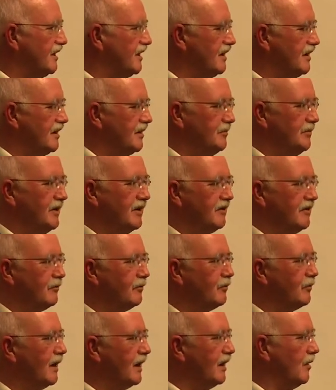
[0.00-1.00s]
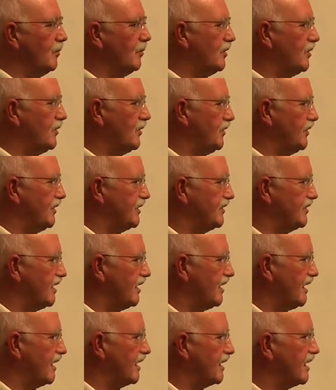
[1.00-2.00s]
uh, made of whalebone and the
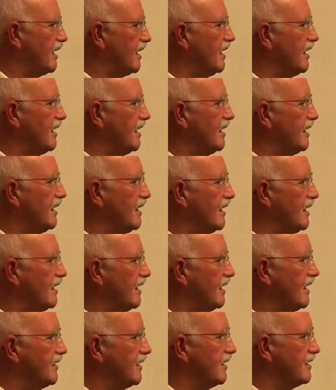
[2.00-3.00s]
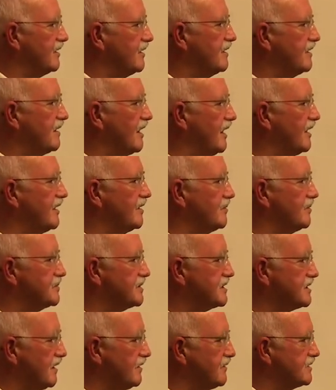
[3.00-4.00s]
like, uh, and to tie
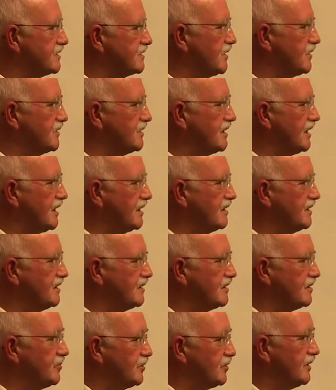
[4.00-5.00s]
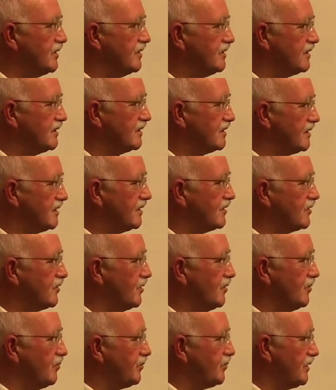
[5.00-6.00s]
themselves so tight to the point that they
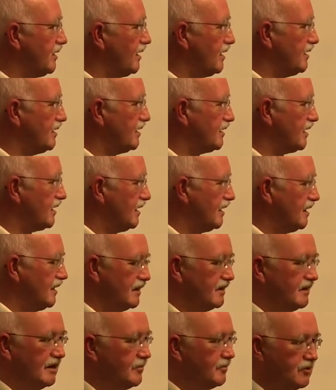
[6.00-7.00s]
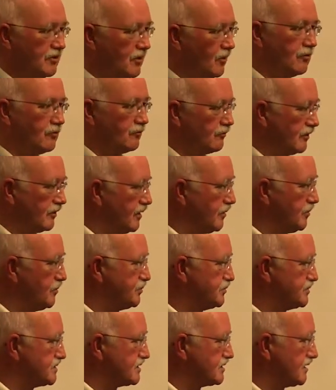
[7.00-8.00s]
couldn't breathe, they broke
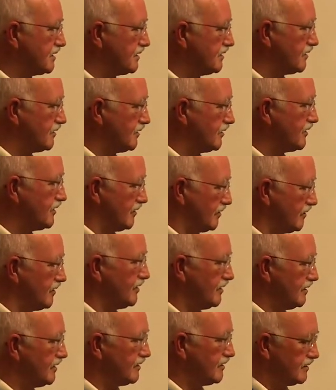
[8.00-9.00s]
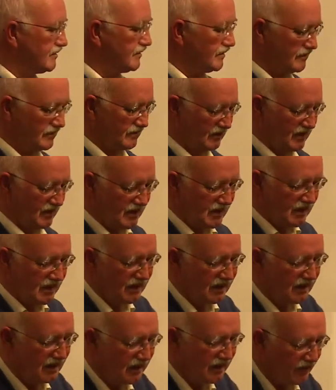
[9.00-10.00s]
ribs, you know.
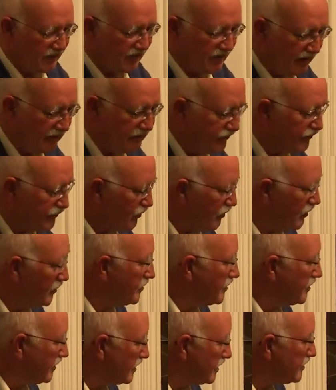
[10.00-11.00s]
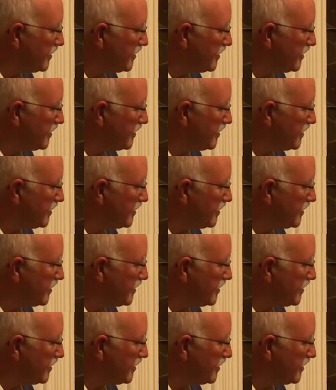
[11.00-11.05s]
The, uh, and form